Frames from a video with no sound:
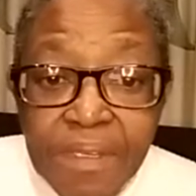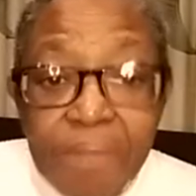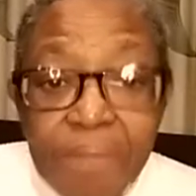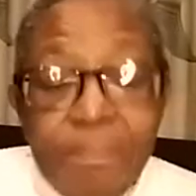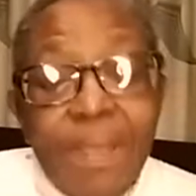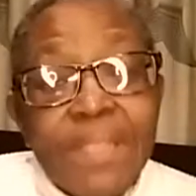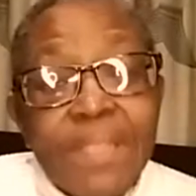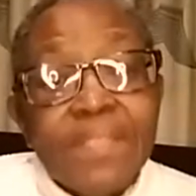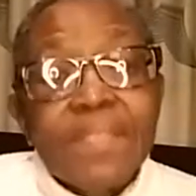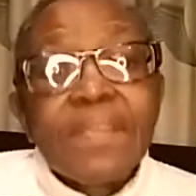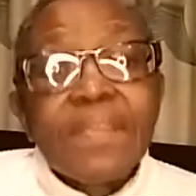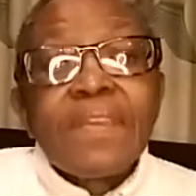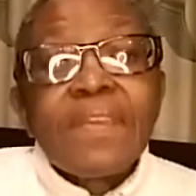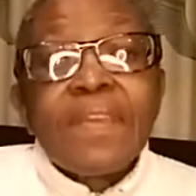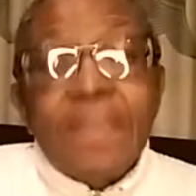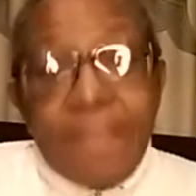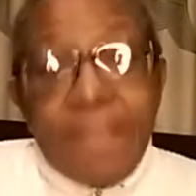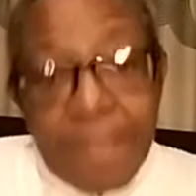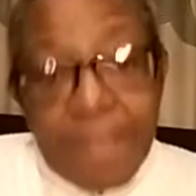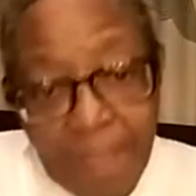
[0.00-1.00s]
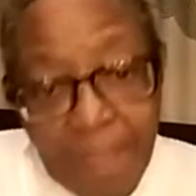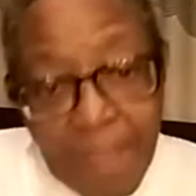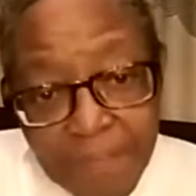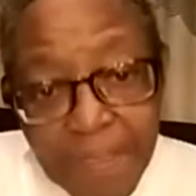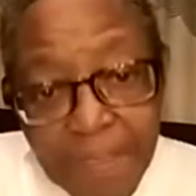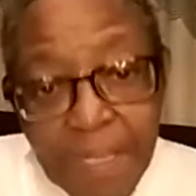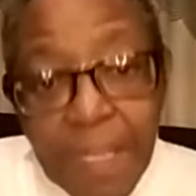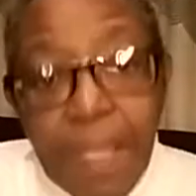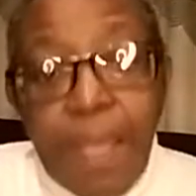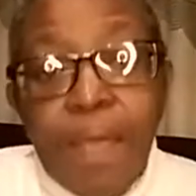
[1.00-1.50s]
But
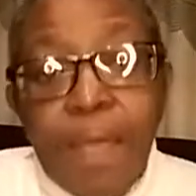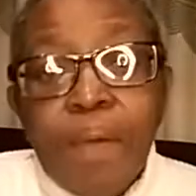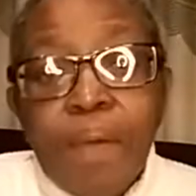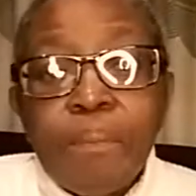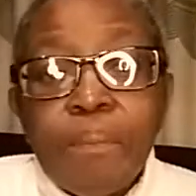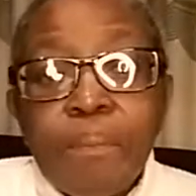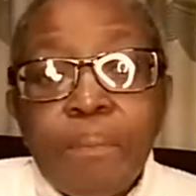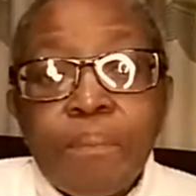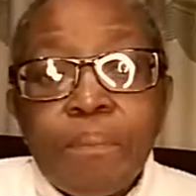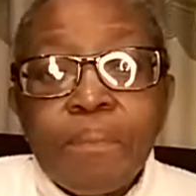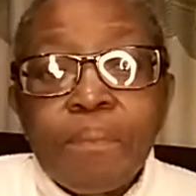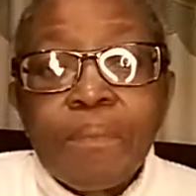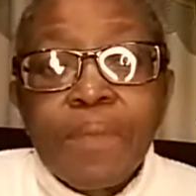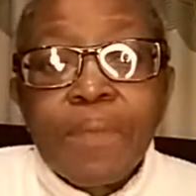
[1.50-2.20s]
having come